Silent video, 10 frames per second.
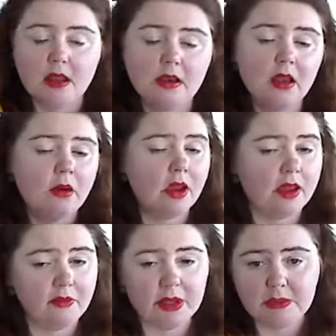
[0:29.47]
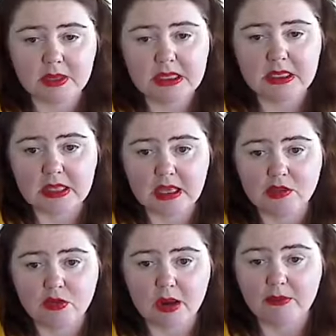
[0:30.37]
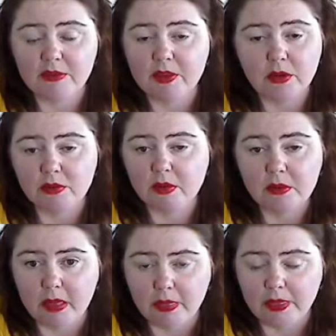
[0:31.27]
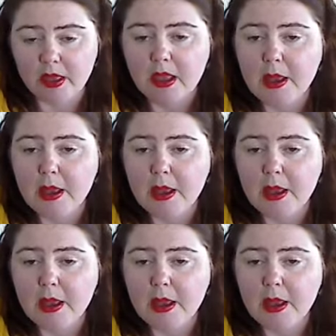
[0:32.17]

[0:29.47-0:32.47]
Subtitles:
I know I've been beating that drum for over a month,